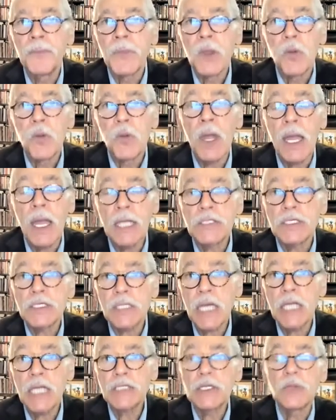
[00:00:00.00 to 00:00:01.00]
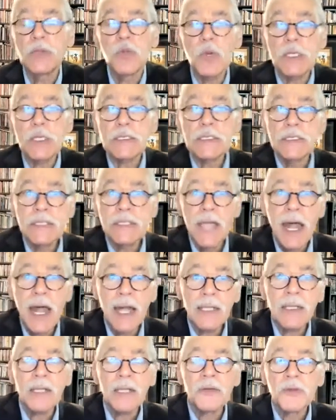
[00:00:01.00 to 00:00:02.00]
where education was not
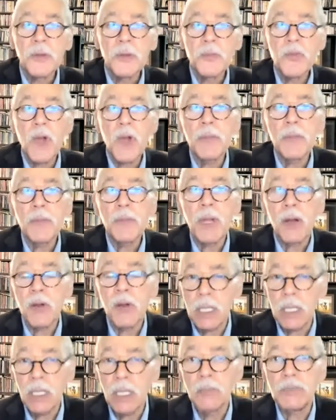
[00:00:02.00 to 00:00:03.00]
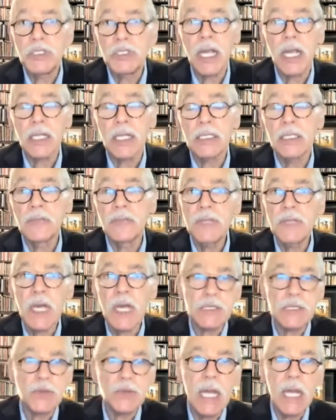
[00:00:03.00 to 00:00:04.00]
the primary objective.
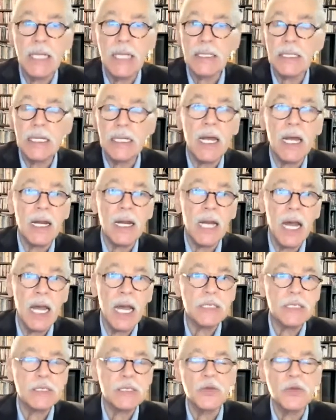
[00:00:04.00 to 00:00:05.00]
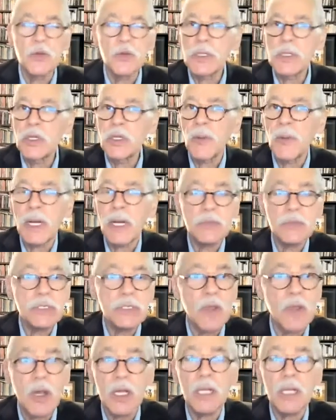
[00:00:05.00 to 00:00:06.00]
Yes, we had to get out of high school, but nobody was
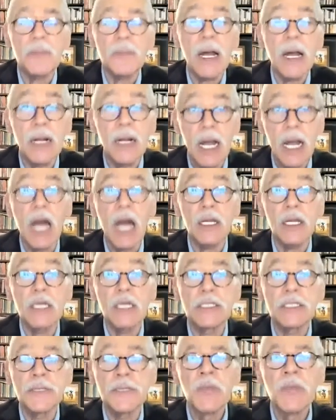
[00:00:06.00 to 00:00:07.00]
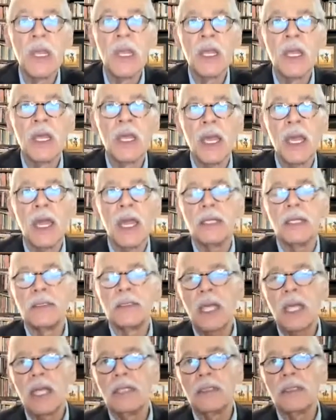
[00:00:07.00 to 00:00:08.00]
talking about college. And
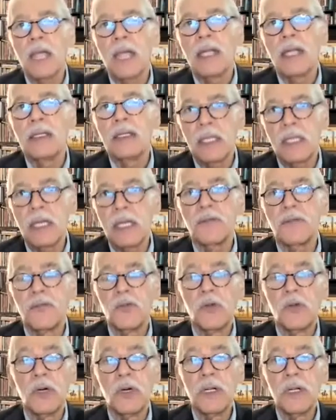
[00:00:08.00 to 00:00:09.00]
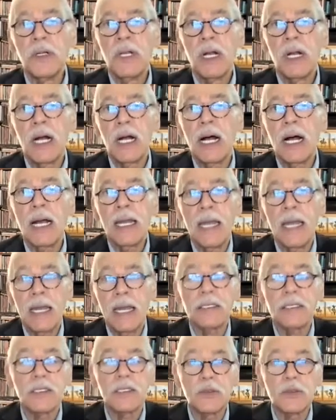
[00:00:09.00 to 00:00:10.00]
therefore, I
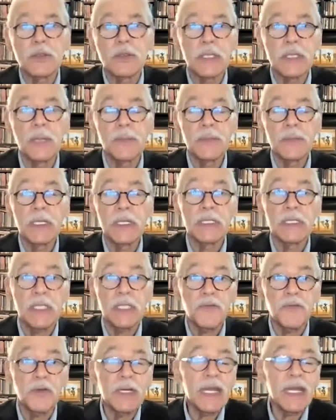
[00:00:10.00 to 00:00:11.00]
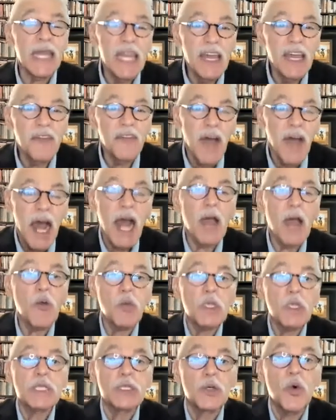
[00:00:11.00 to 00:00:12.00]
had to do something different if I
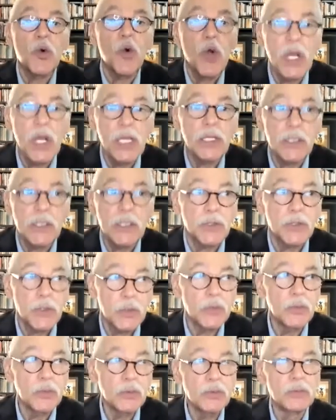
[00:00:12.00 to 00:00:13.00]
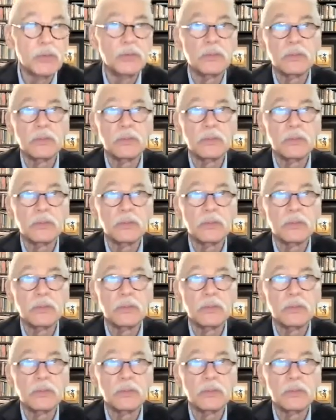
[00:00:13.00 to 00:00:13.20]
was going to